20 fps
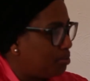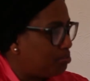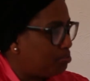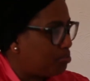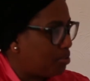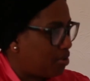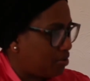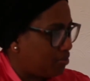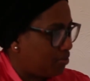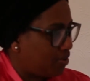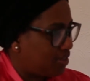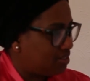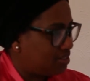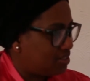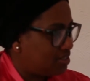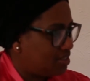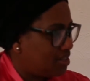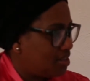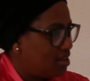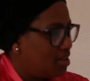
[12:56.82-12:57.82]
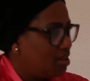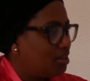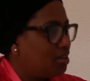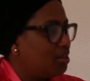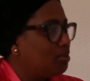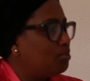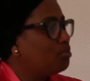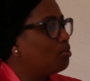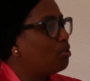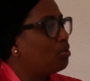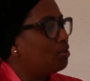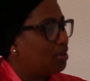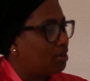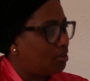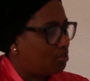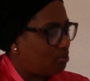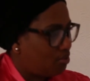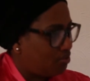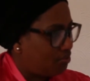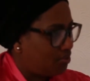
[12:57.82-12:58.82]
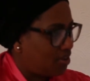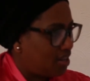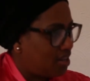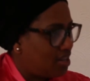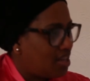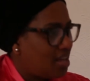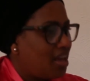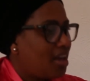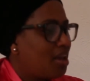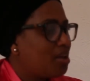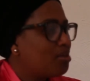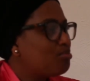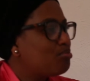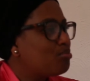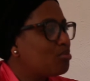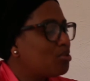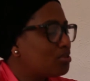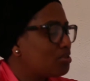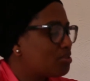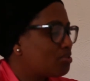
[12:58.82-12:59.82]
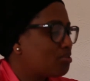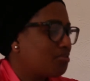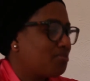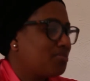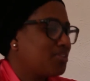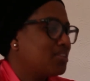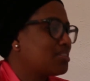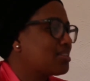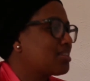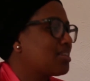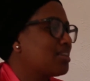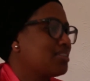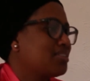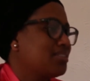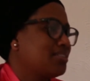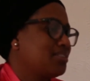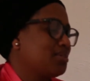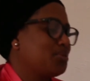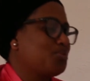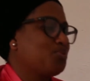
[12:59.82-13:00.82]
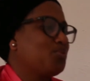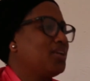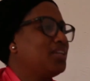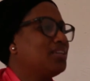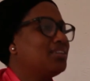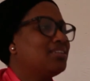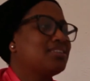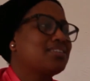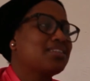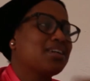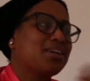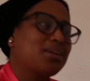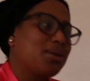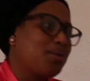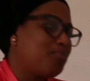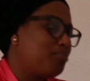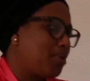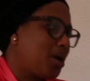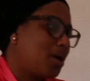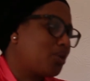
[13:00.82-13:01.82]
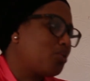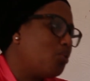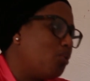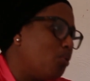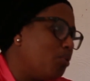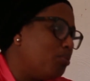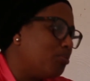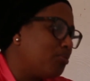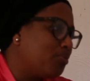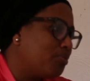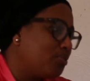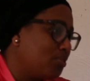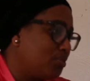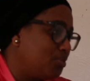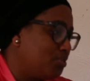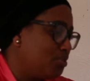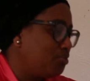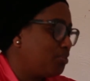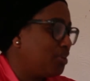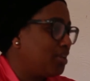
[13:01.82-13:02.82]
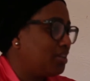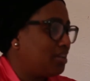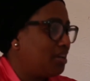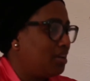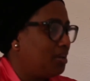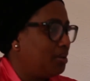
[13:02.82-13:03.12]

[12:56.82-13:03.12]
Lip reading: parents. They do undercover. And most of these cases as well, they take them back home for doing